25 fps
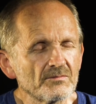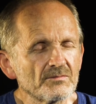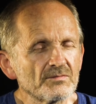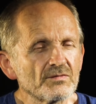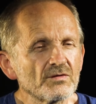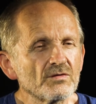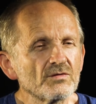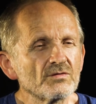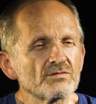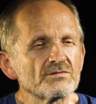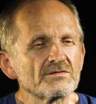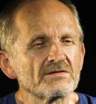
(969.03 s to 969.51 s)

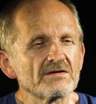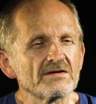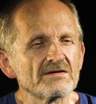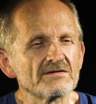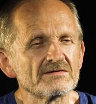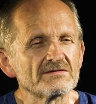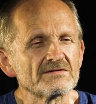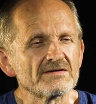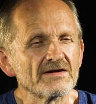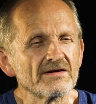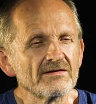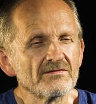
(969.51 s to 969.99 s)

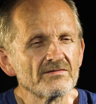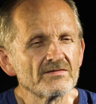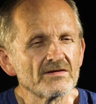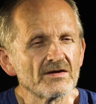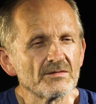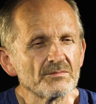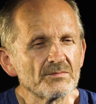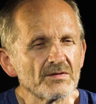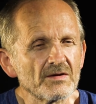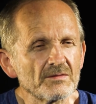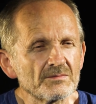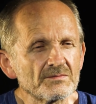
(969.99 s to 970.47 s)
proteins, in
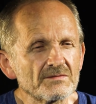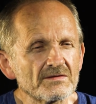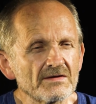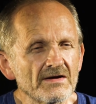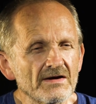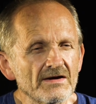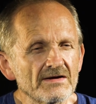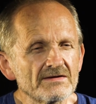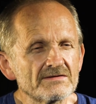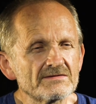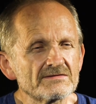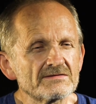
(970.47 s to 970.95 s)
their
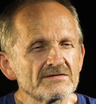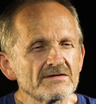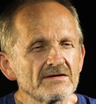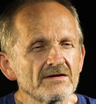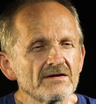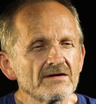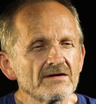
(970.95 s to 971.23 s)
peptides